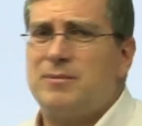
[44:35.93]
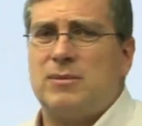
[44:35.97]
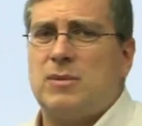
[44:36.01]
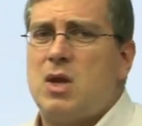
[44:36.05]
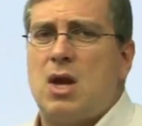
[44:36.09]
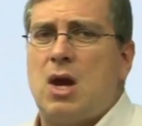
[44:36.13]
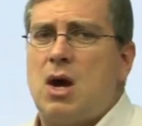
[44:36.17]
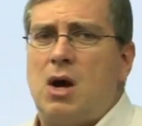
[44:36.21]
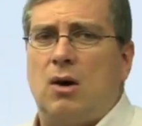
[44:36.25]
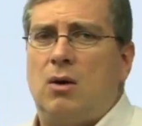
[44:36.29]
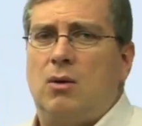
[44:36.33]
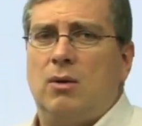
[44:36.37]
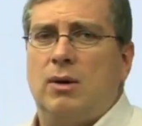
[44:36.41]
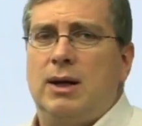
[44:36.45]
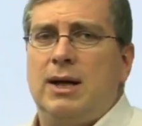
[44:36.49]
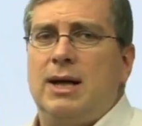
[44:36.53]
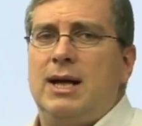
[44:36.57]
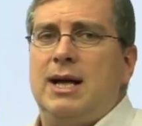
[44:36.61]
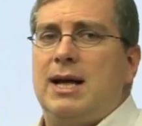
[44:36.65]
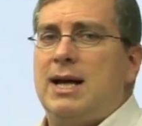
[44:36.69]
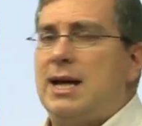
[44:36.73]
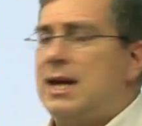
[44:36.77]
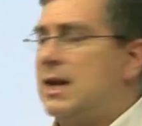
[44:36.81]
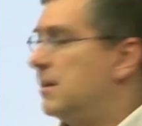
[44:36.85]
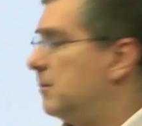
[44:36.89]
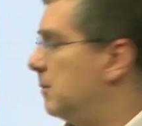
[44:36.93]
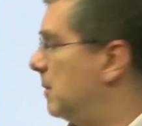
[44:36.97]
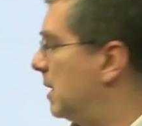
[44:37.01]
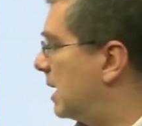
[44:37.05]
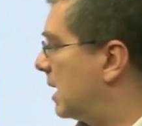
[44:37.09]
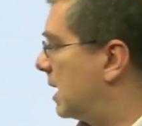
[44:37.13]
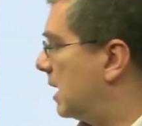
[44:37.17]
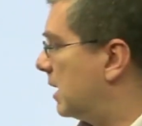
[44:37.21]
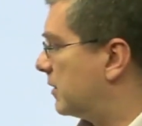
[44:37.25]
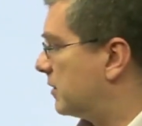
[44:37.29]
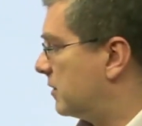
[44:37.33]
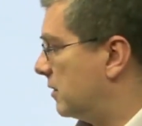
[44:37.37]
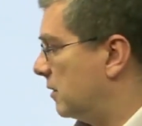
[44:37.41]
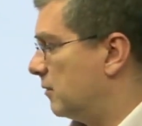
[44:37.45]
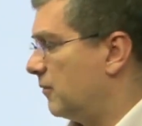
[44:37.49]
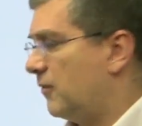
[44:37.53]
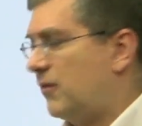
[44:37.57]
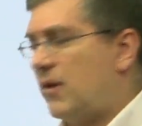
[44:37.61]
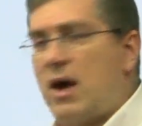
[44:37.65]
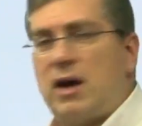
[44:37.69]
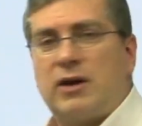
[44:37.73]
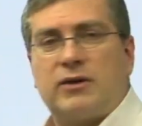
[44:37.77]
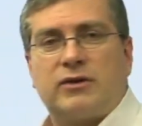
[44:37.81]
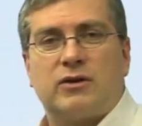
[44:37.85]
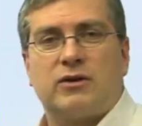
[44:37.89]
No, because
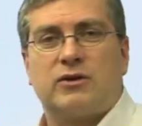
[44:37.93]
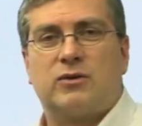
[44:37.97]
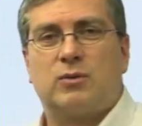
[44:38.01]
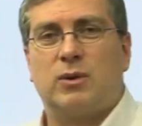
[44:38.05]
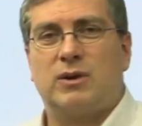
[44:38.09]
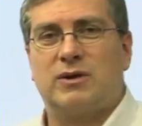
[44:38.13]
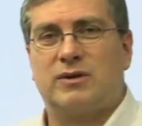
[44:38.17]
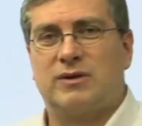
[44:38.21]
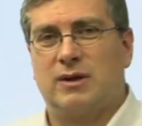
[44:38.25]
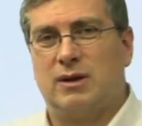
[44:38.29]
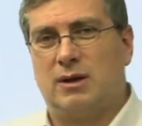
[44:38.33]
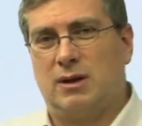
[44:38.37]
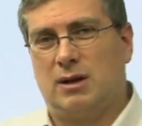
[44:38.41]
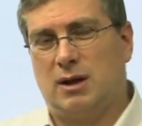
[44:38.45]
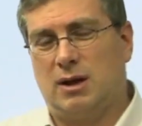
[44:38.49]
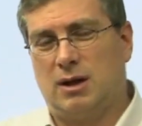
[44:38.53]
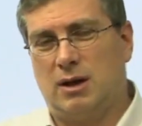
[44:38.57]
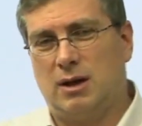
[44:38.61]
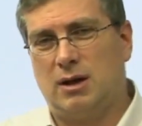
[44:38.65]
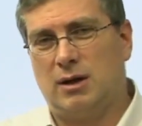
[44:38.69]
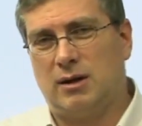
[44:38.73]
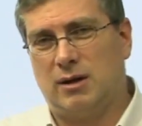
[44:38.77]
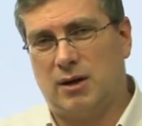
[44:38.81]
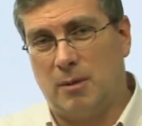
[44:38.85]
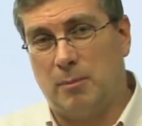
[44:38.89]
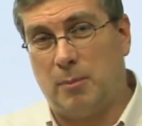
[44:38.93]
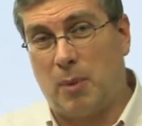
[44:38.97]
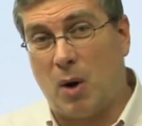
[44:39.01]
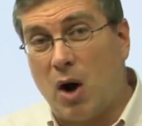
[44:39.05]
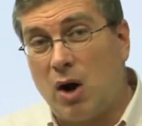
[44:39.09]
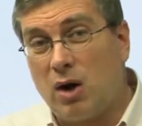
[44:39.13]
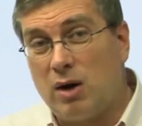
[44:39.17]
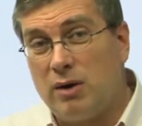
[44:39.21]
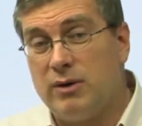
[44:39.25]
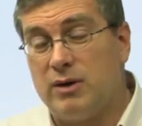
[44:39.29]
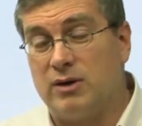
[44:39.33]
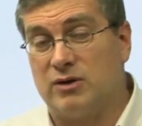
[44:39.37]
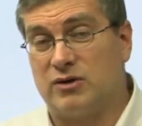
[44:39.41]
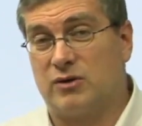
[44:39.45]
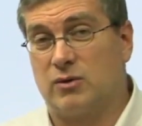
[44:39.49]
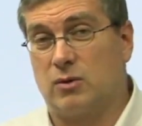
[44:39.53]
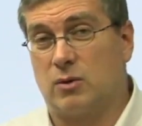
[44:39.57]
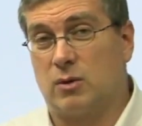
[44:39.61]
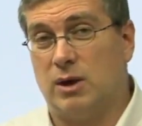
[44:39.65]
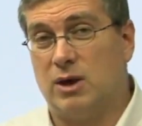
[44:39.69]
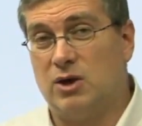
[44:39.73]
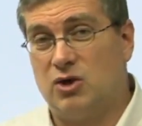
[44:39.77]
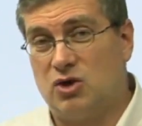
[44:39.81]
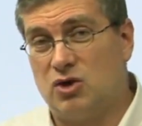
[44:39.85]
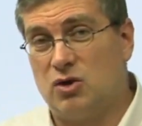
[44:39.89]
fossils was a part of the
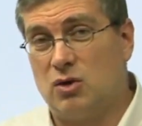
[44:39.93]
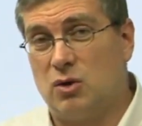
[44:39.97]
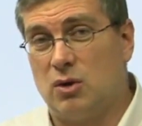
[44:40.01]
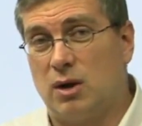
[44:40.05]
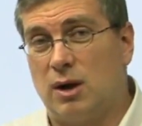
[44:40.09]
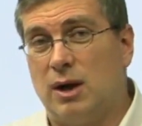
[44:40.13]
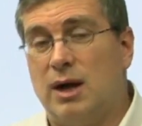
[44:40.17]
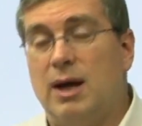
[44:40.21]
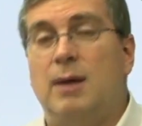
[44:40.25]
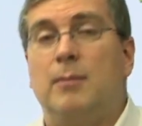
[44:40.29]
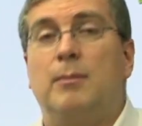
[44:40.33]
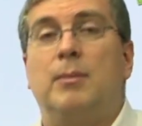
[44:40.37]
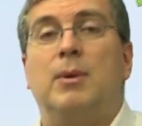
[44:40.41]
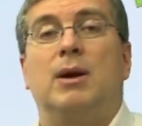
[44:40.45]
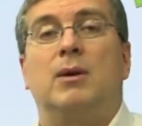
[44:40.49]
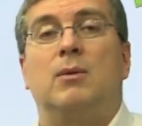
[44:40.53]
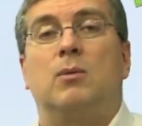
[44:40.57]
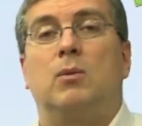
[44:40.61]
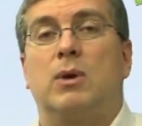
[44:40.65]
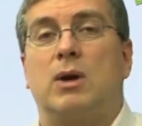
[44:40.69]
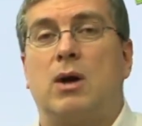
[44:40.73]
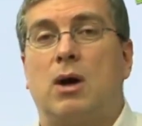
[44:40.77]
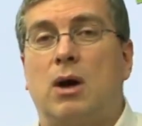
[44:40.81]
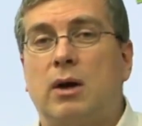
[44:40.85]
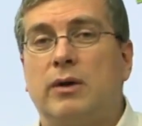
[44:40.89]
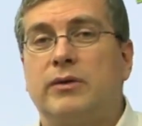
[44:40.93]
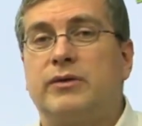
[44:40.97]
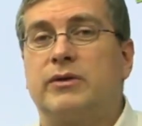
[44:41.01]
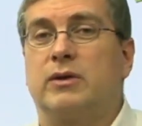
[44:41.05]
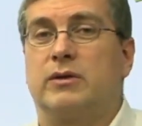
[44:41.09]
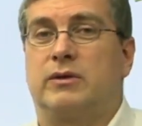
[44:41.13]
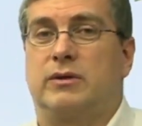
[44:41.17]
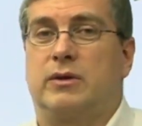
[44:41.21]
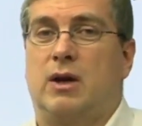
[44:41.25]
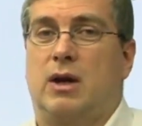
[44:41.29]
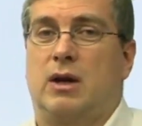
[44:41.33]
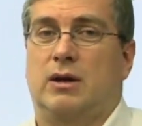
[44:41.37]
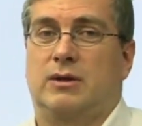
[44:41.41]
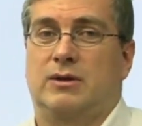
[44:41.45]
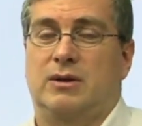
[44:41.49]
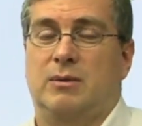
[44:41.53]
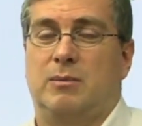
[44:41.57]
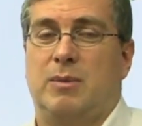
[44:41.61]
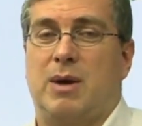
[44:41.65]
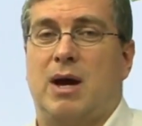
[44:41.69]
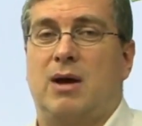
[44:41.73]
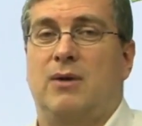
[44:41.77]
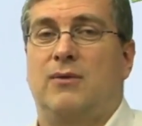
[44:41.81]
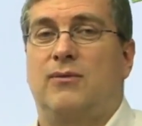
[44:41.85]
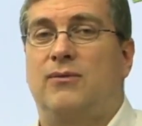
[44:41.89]
story, sure, but we also talked
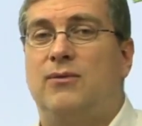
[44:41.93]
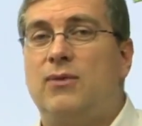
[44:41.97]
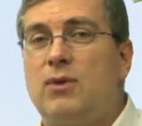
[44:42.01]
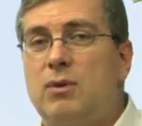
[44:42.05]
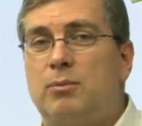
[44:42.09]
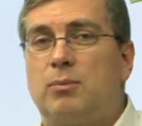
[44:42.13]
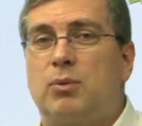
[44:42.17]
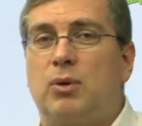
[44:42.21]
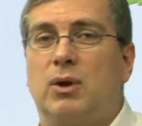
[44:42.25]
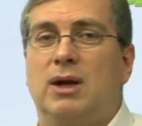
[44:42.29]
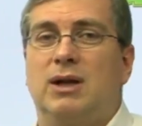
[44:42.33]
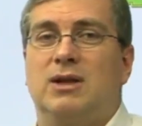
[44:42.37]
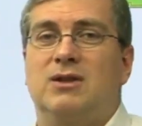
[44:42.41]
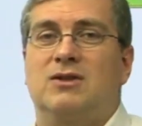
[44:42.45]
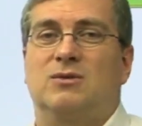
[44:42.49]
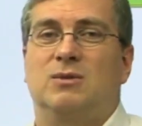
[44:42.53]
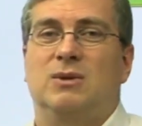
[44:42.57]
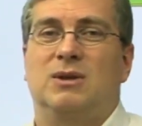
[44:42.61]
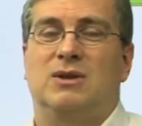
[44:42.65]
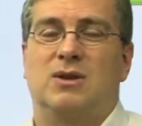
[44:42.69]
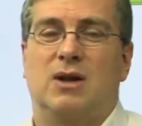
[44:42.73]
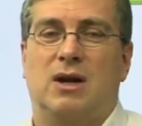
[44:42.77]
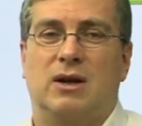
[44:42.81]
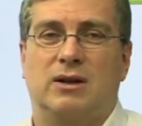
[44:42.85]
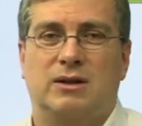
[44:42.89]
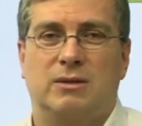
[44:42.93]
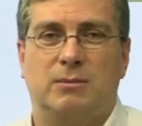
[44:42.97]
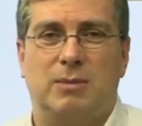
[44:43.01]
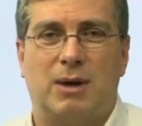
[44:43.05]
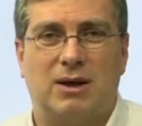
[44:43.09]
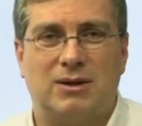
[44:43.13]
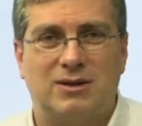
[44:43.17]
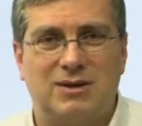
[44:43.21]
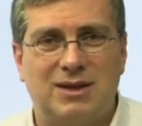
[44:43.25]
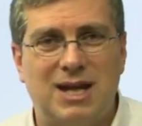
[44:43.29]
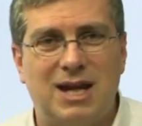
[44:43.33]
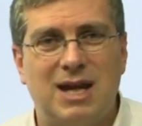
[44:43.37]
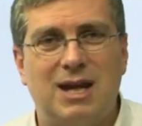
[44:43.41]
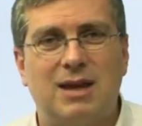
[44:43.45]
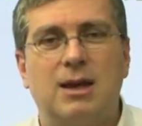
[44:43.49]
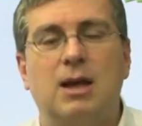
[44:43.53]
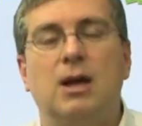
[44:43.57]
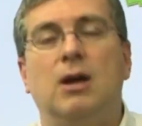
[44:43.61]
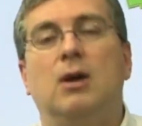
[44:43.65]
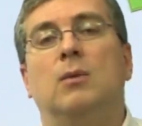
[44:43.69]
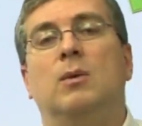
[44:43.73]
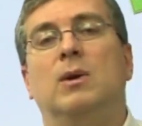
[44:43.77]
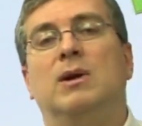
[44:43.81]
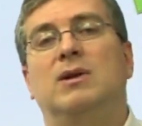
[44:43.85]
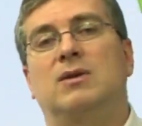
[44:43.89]
about footprints, we talked about teeth,
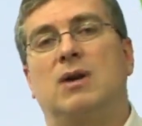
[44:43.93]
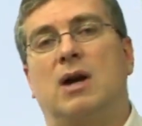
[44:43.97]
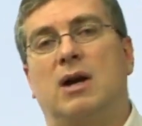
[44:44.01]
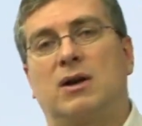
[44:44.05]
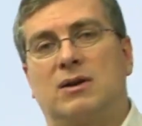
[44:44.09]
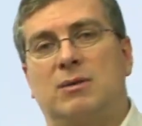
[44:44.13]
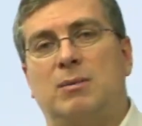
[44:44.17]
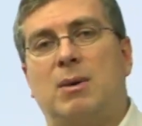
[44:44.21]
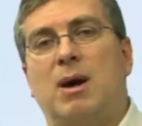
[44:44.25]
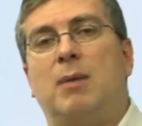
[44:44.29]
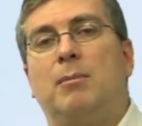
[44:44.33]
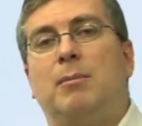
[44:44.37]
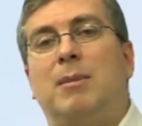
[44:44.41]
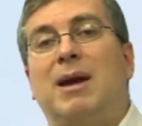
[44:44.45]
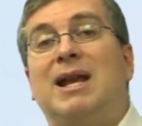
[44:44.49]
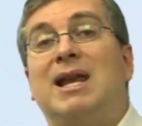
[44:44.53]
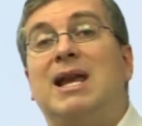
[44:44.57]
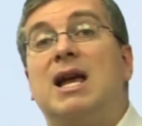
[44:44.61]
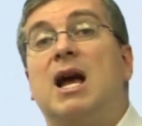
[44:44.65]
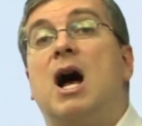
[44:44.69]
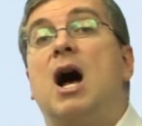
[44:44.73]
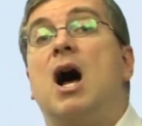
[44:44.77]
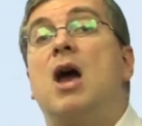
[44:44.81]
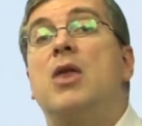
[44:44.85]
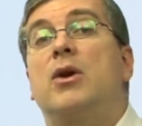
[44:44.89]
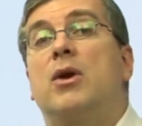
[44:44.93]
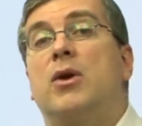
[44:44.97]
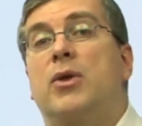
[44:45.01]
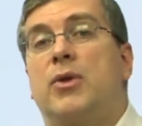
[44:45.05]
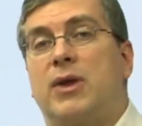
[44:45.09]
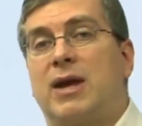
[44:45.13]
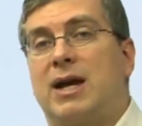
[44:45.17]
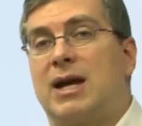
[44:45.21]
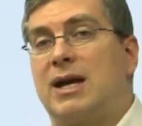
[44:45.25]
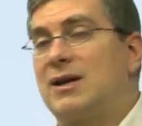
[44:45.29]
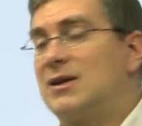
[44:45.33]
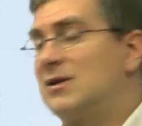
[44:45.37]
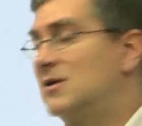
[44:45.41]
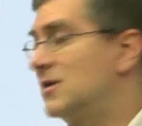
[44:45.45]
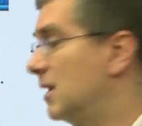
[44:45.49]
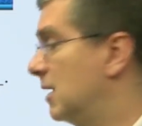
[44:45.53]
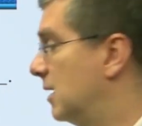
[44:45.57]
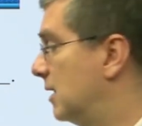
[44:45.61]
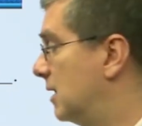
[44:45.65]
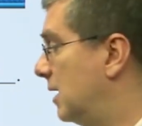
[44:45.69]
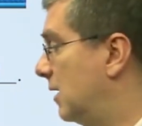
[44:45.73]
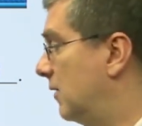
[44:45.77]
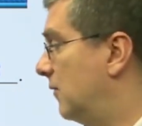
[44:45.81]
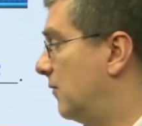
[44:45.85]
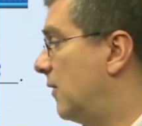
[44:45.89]
we talked about many other things
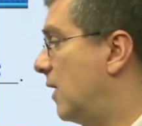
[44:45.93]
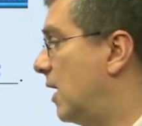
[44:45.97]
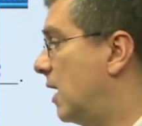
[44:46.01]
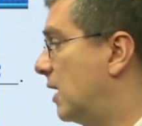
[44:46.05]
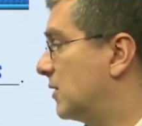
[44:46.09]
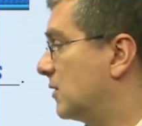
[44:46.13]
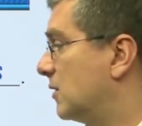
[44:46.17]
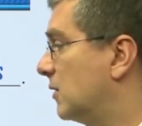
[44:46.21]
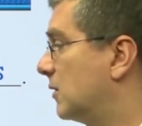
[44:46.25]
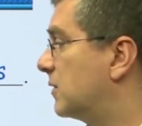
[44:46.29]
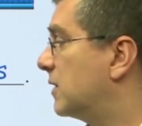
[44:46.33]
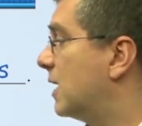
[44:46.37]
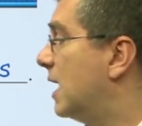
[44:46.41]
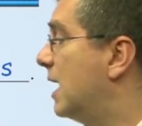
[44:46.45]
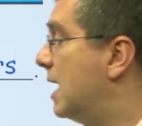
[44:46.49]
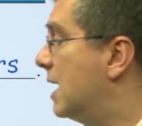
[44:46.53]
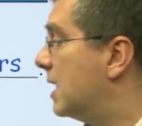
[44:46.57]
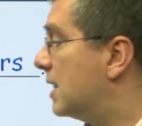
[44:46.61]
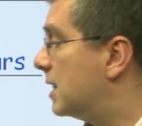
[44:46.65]
than fossils.